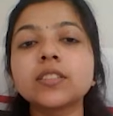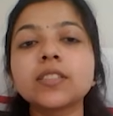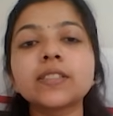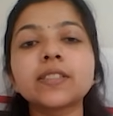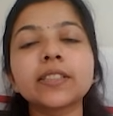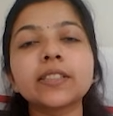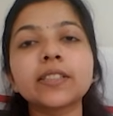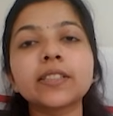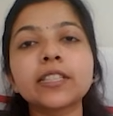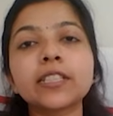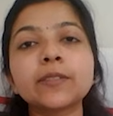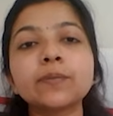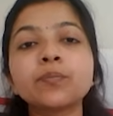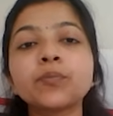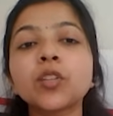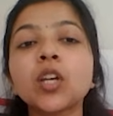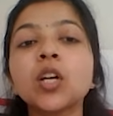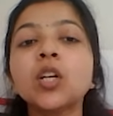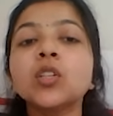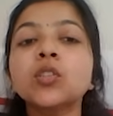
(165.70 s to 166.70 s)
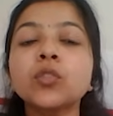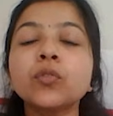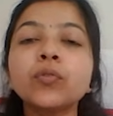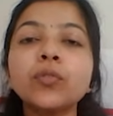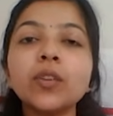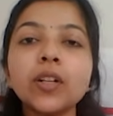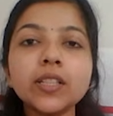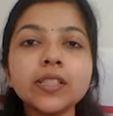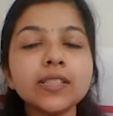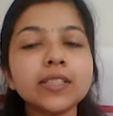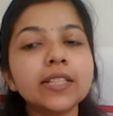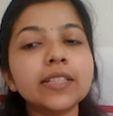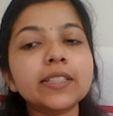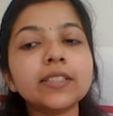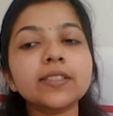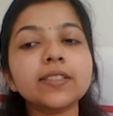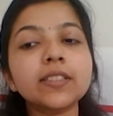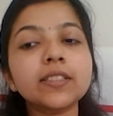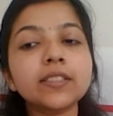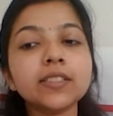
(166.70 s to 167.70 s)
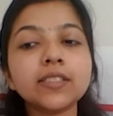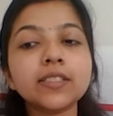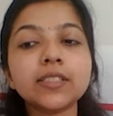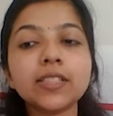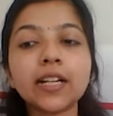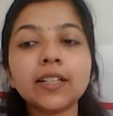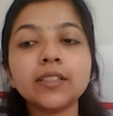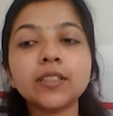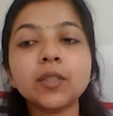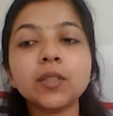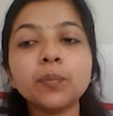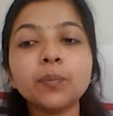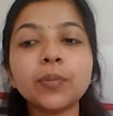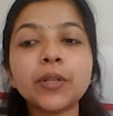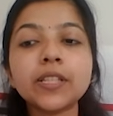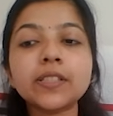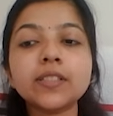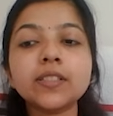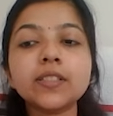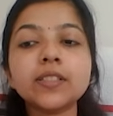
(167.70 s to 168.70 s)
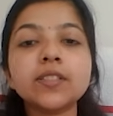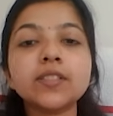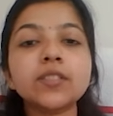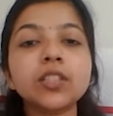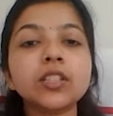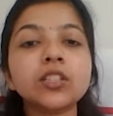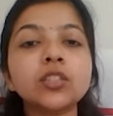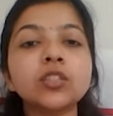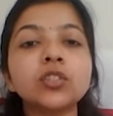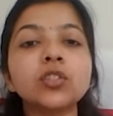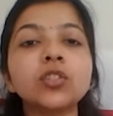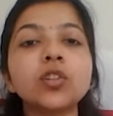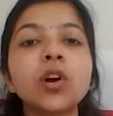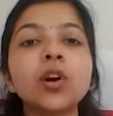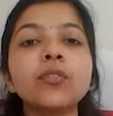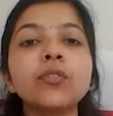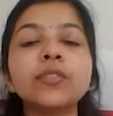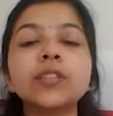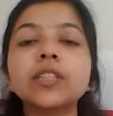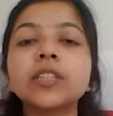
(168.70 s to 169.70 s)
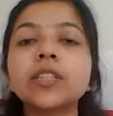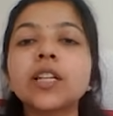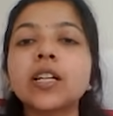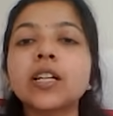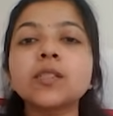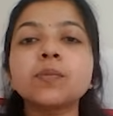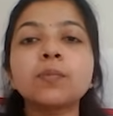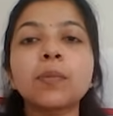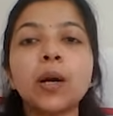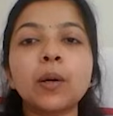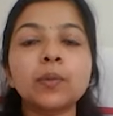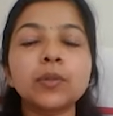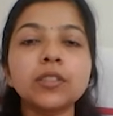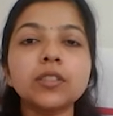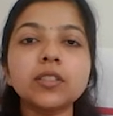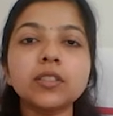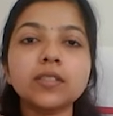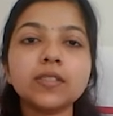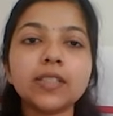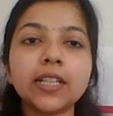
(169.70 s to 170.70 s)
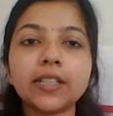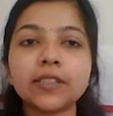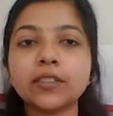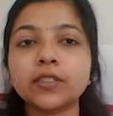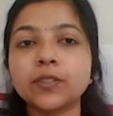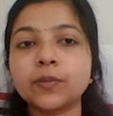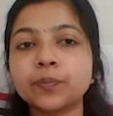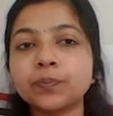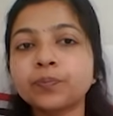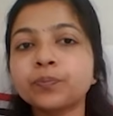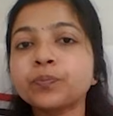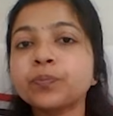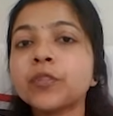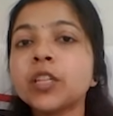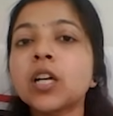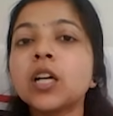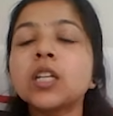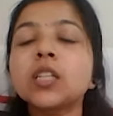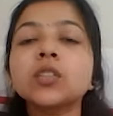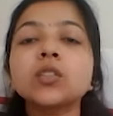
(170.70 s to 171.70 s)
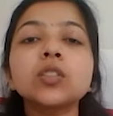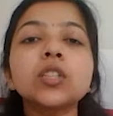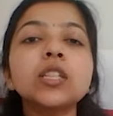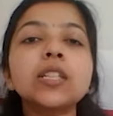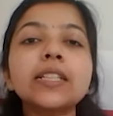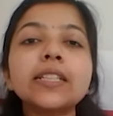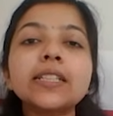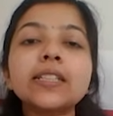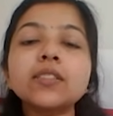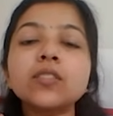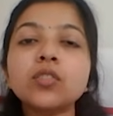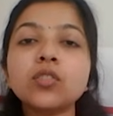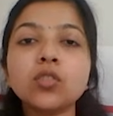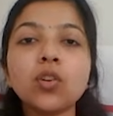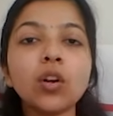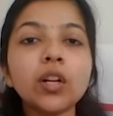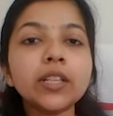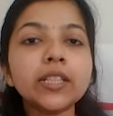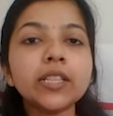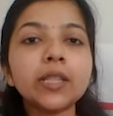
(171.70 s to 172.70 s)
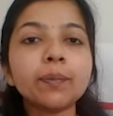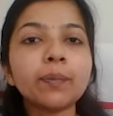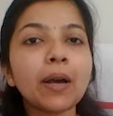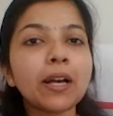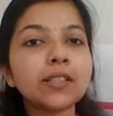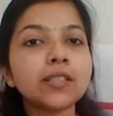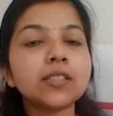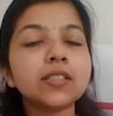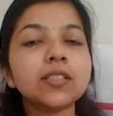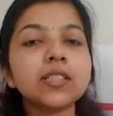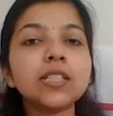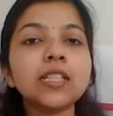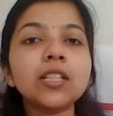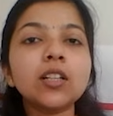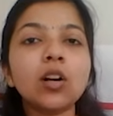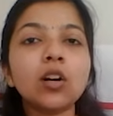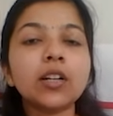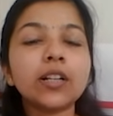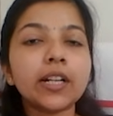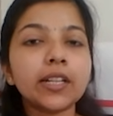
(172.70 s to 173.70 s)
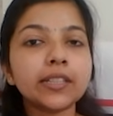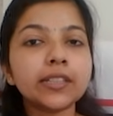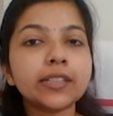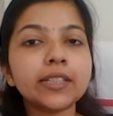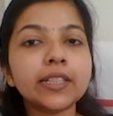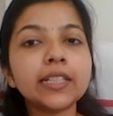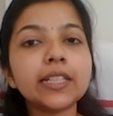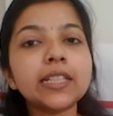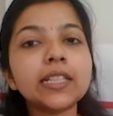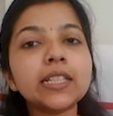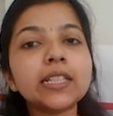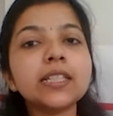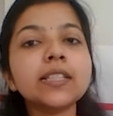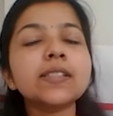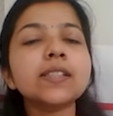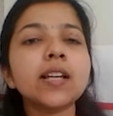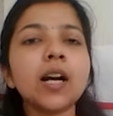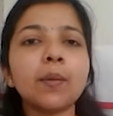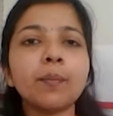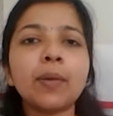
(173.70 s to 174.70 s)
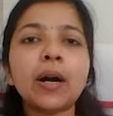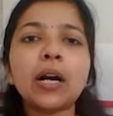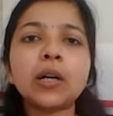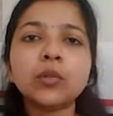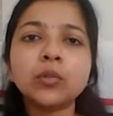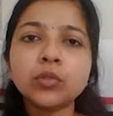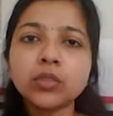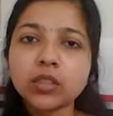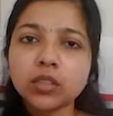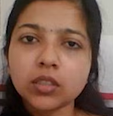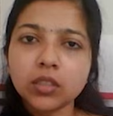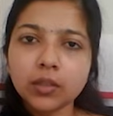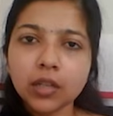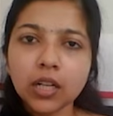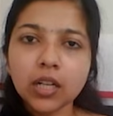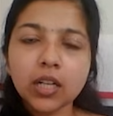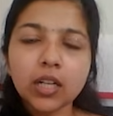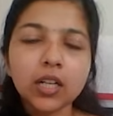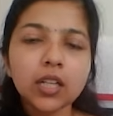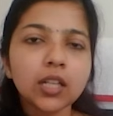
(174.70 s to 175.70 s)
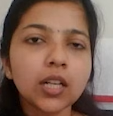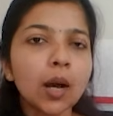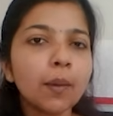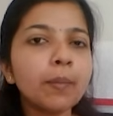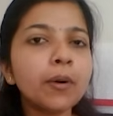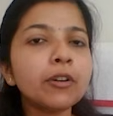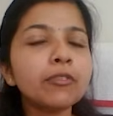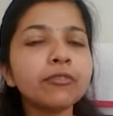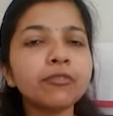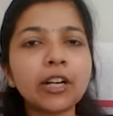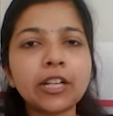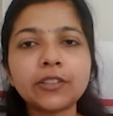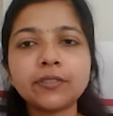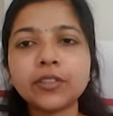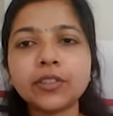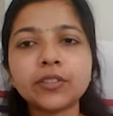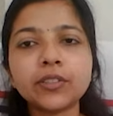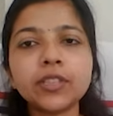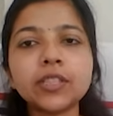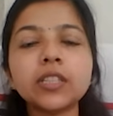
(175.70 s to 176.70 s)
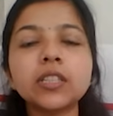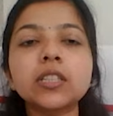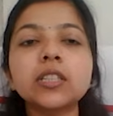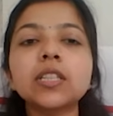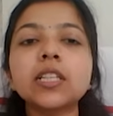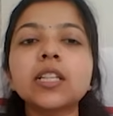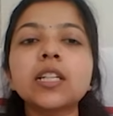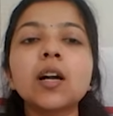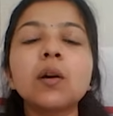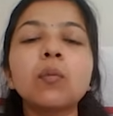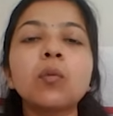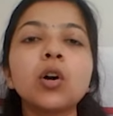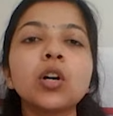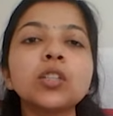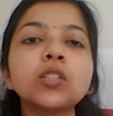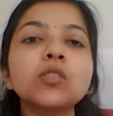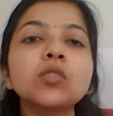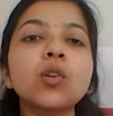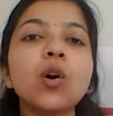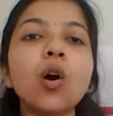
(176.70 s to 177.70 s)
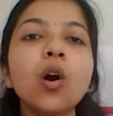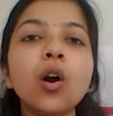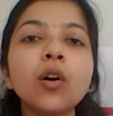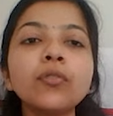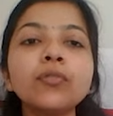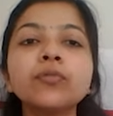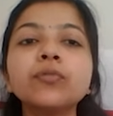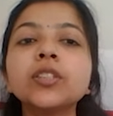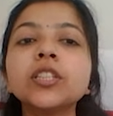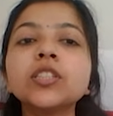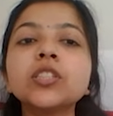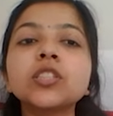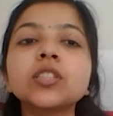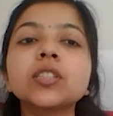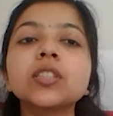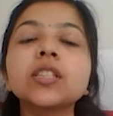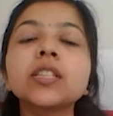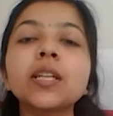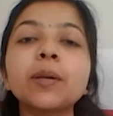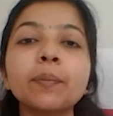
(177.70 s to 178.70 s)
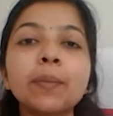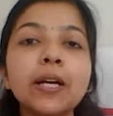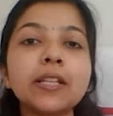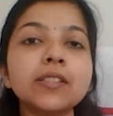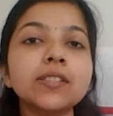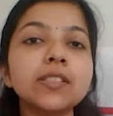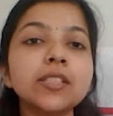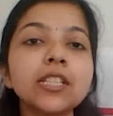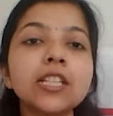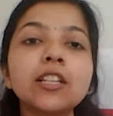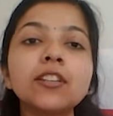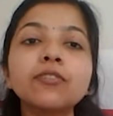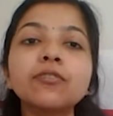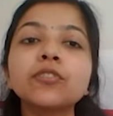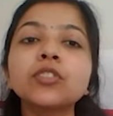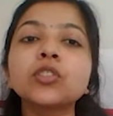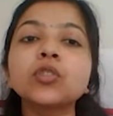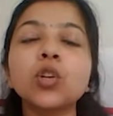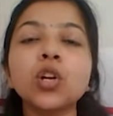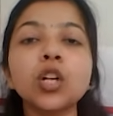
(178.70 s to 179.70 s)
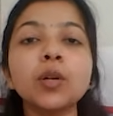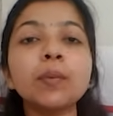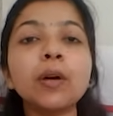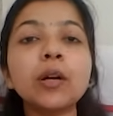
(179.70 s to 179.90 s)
recently. So first let us understand the present structure of India's power sector. So the installed capacity currently is about above 500 gigawatts, of which the capacity, if we talk